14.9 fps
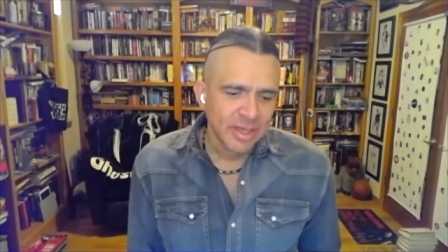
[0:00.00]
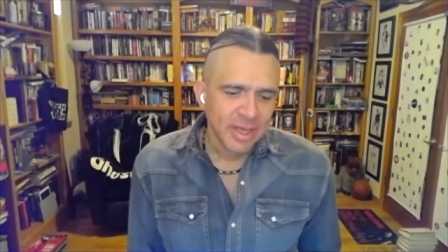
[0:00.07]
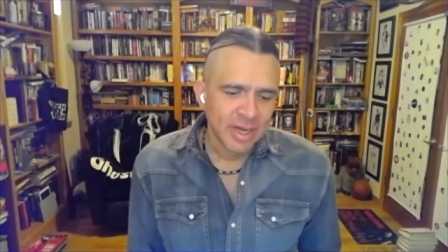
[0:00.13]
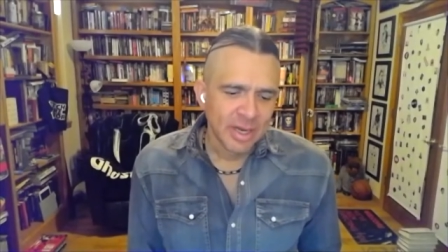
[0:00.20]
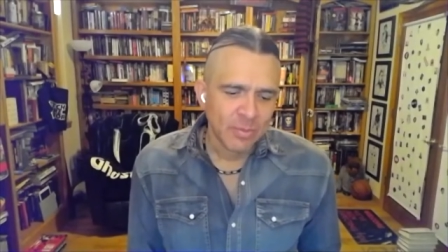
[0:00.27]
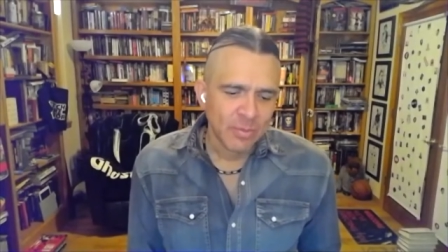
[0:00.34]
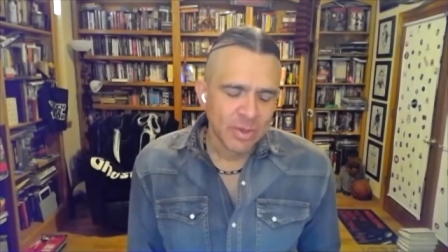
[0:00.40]

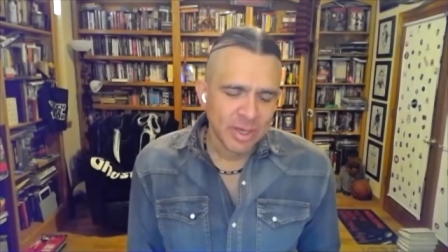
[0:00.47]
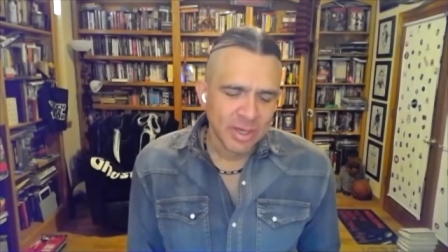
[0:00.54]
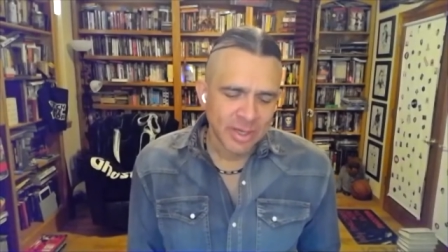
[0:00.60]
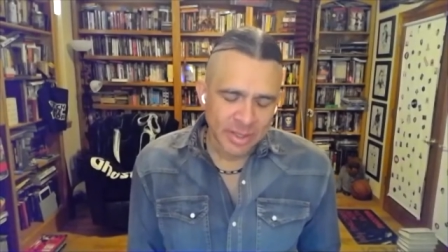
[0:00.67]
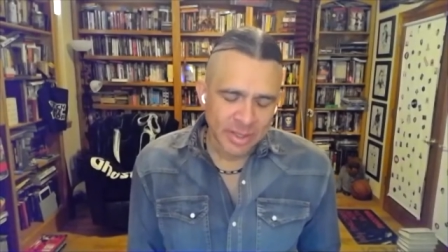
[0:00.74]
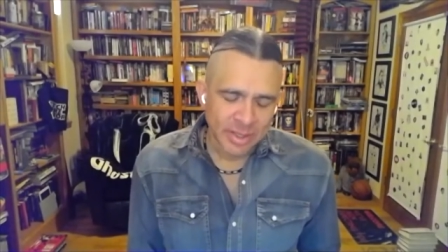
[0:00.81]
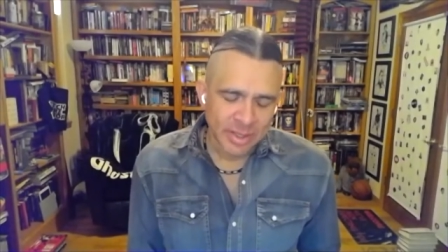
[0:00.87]
and I wanted
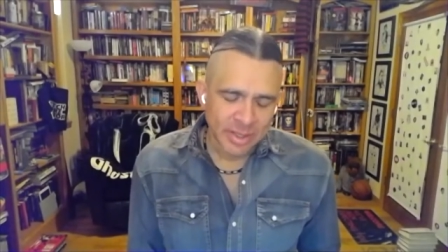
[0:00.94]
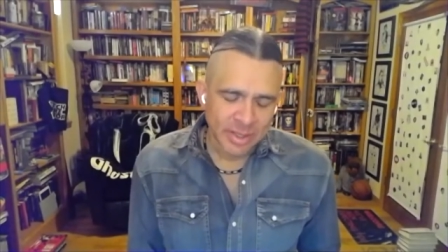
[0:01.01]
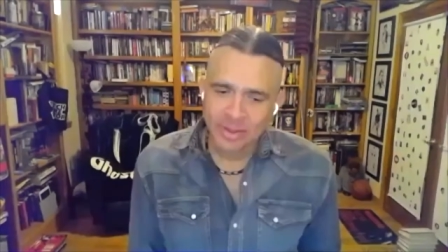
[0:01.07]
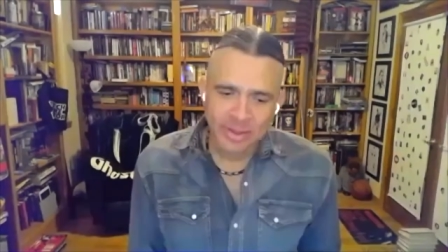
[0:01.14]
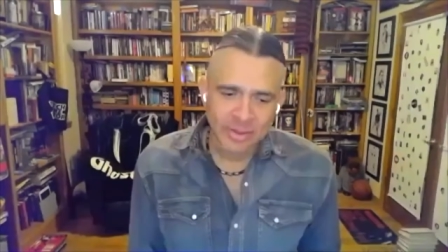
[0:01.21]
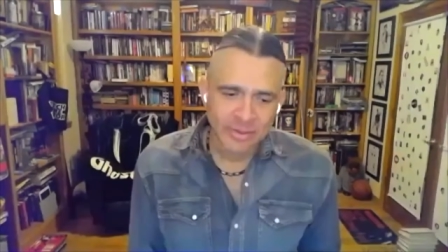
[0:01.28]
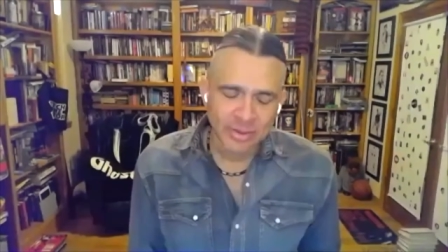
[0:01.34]
it to all
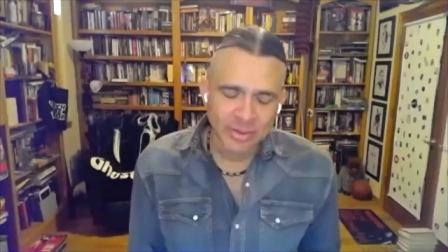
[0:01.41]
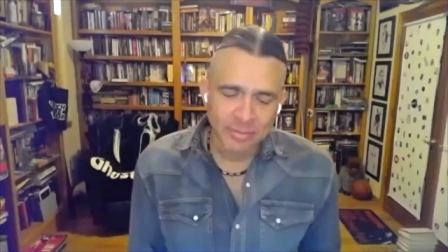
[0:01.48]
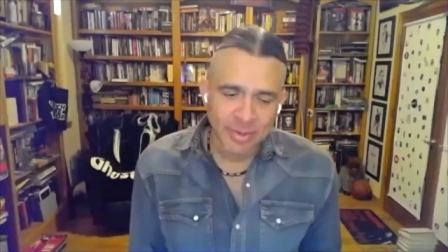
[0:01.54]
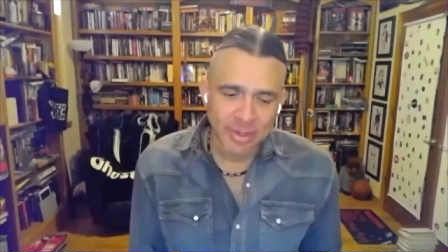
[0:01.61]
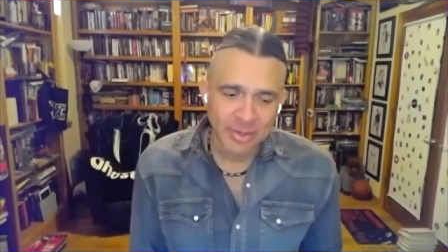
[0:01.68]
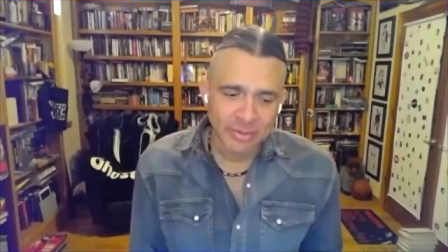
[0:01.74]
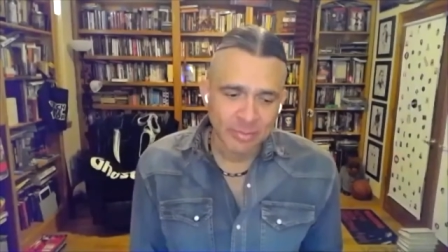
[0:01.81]
hinge on a
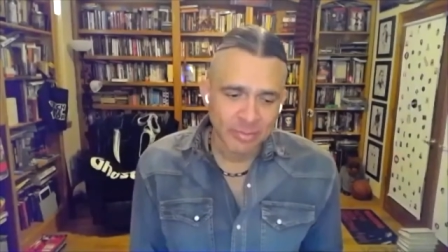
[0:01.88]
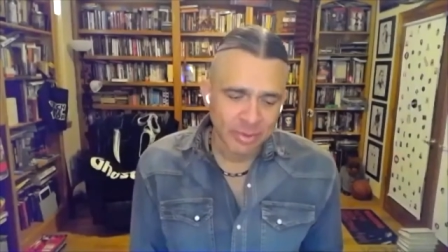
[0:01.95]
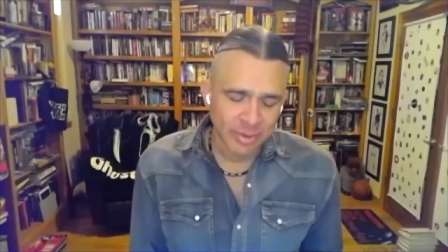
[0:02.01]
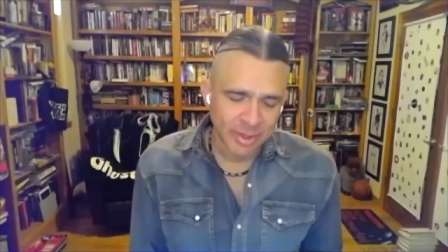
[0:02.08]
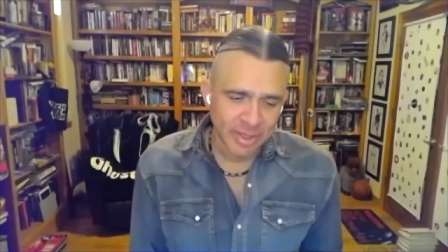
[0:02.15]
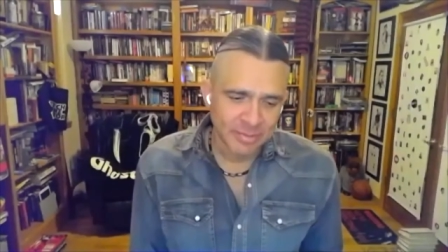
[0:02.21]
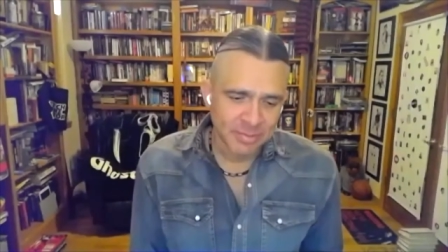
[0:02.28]
basketball
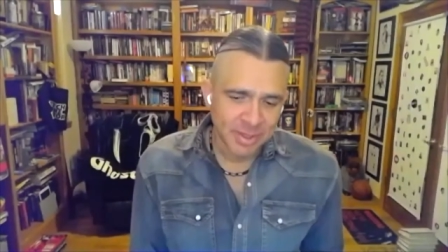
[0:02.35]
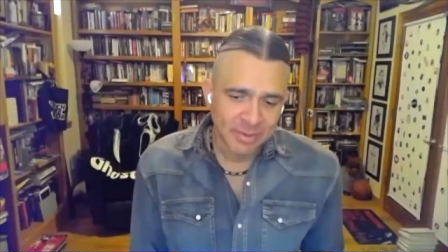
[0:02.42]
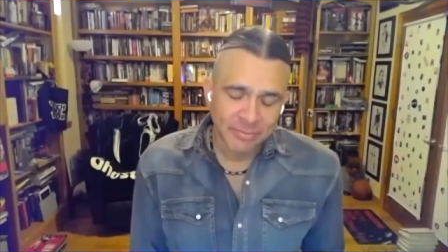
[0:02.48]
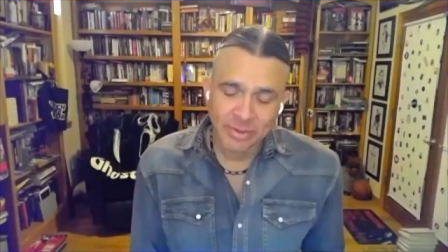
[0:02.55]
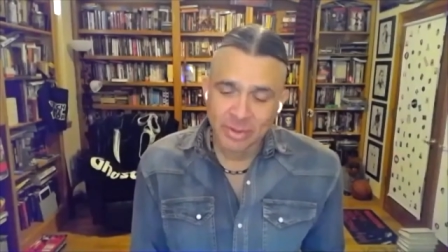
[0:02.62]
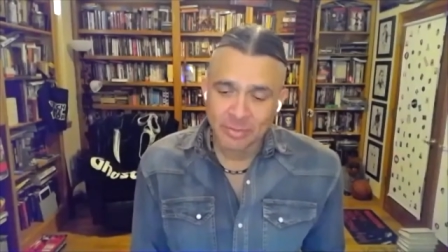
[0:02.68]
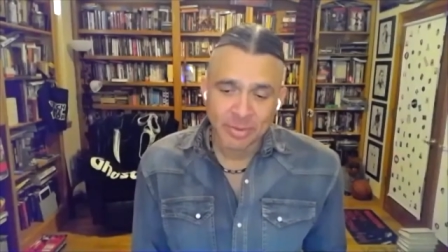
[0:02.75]
game, and
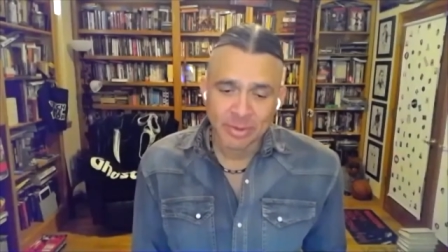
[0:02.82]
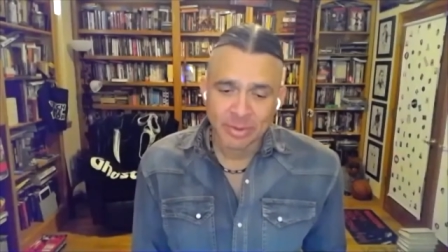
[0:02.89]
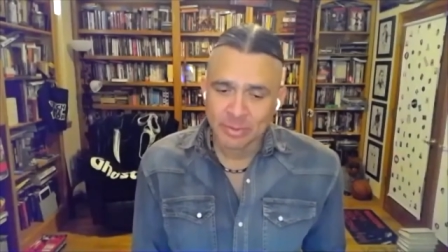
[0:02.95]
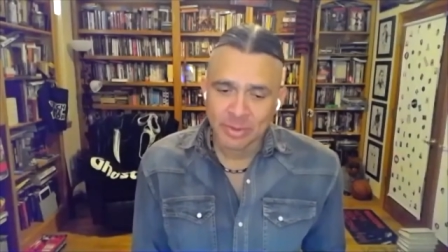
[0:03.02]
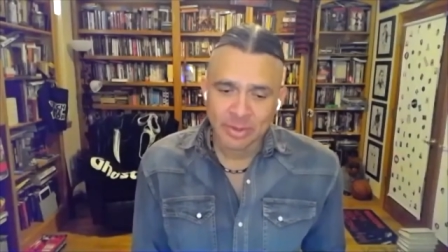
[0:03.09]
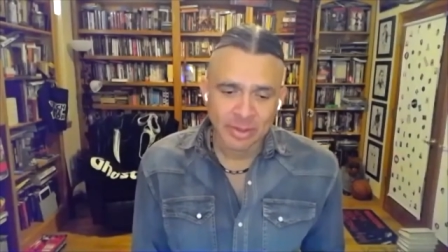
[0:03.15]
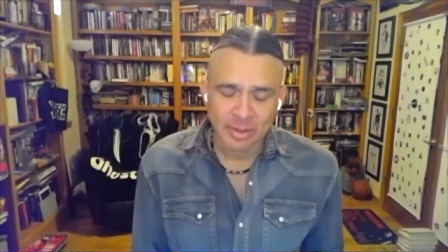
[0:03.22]
that fell apart
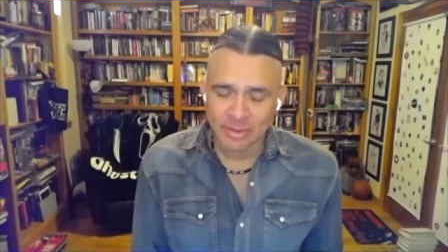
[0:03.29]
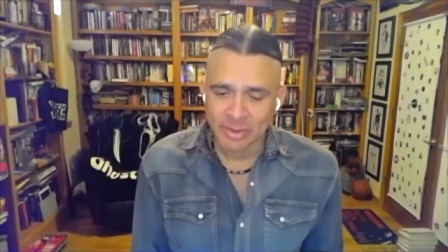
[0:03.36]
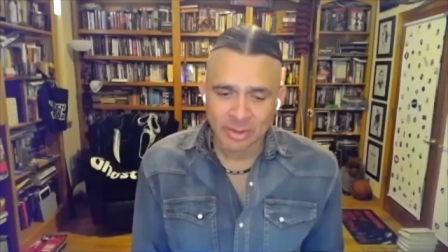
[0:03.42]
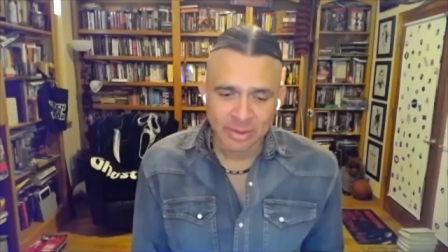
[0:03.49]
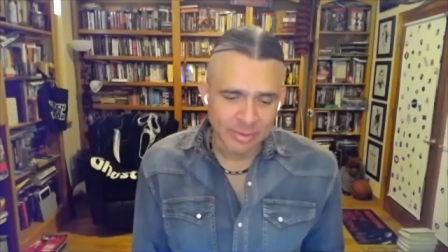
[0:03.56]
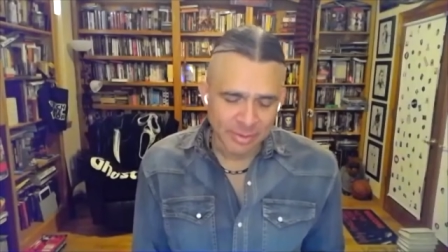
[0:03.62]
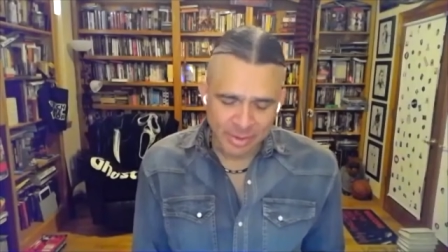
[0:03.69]
quickly because I
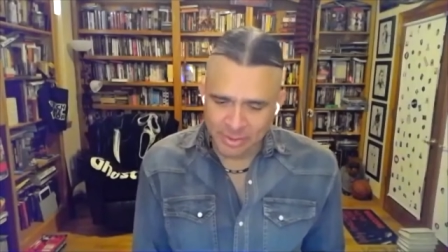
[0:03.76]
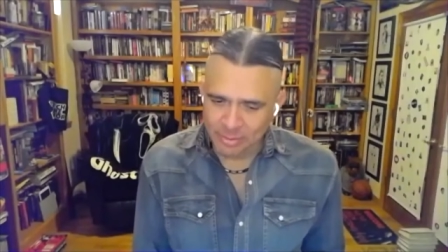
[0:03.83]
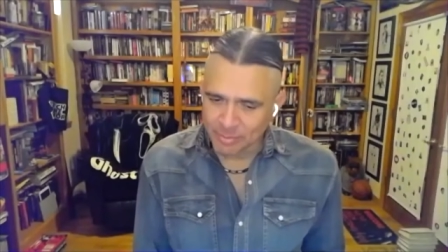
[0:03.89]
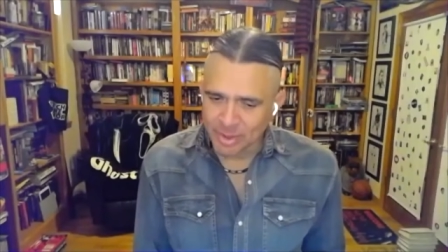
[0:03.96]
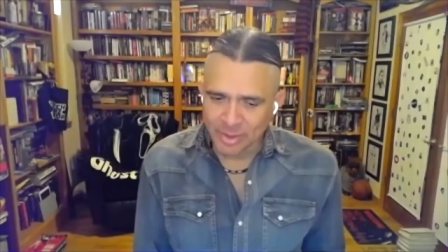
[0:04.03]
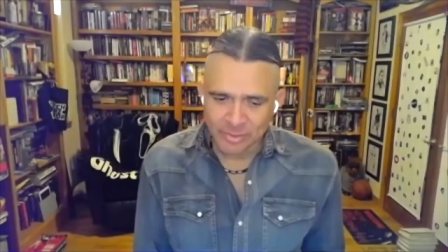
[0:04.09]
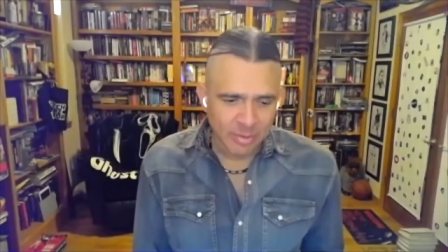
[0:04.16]
couldn't get the
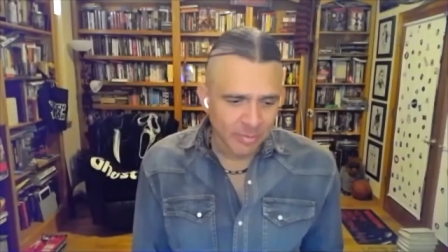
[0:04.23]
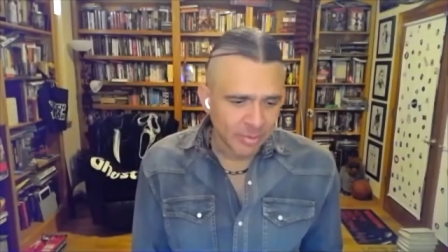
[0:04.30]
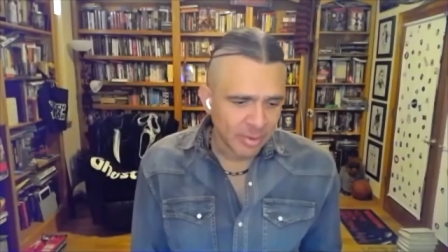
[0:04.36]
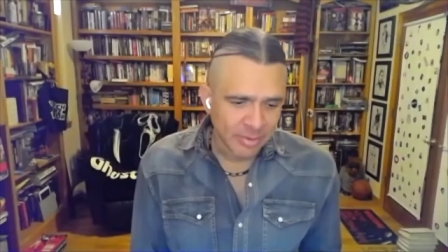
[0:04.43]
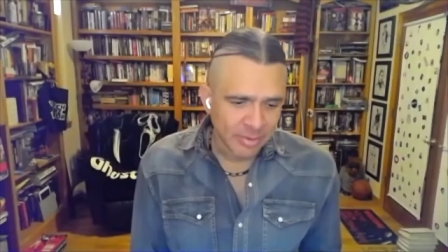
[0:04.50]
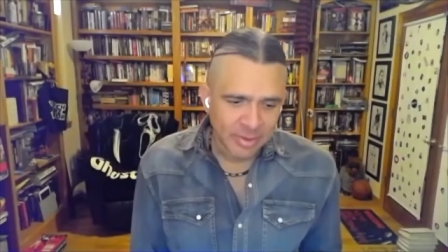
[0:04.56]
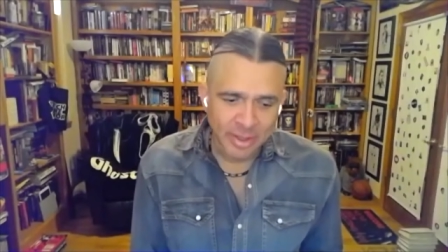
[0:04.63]

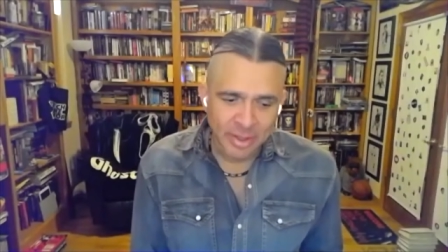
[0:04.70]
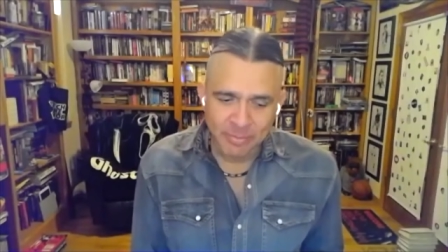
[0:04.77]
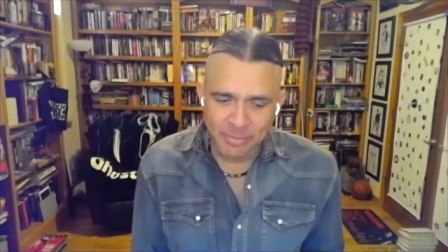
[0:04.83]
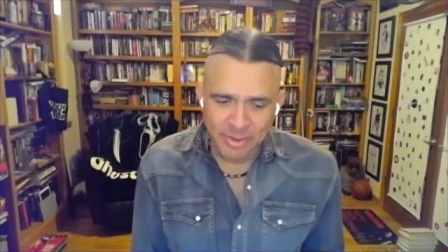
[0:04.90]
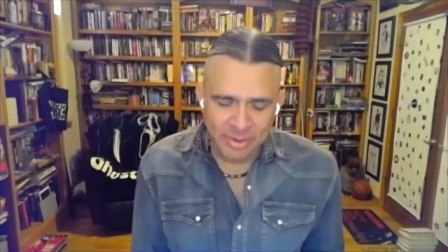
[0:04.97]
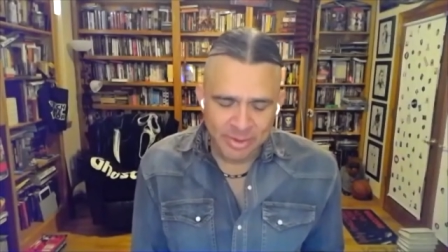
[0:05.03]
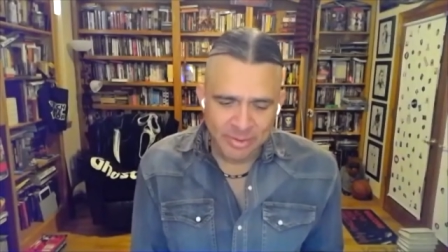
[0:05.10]
basketball game
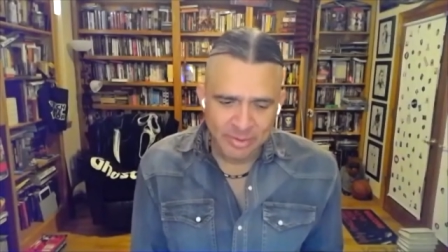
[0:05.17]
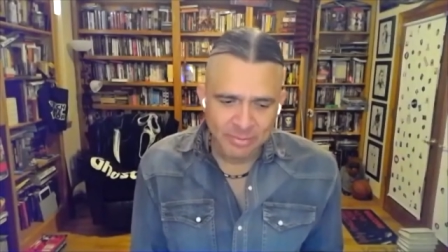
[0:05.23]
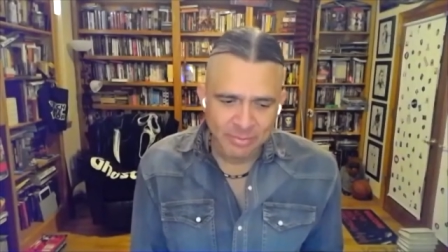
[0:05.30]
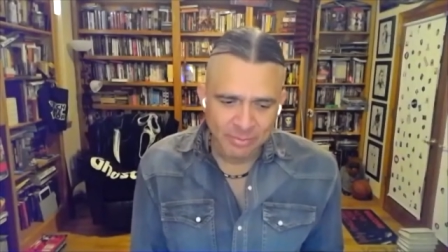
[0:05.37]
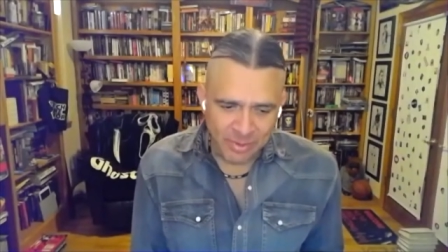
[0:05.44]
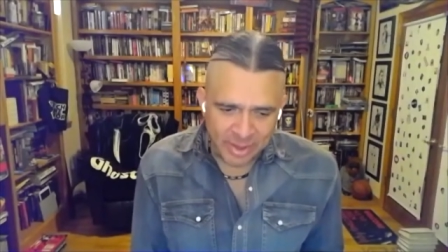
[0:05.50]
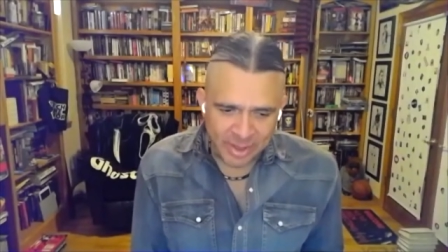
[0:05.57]
done
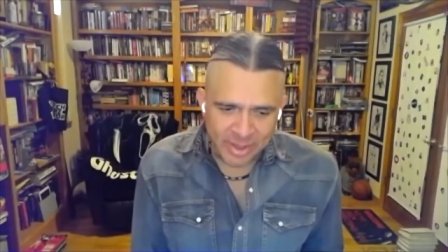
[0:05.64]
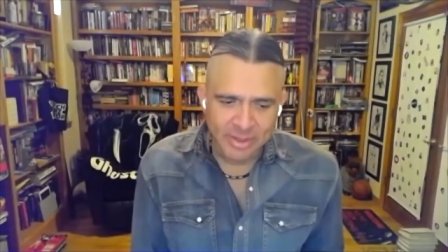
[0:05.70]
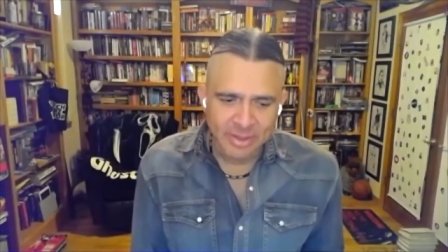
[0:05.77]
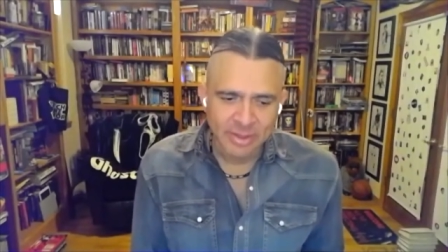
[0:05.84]
right.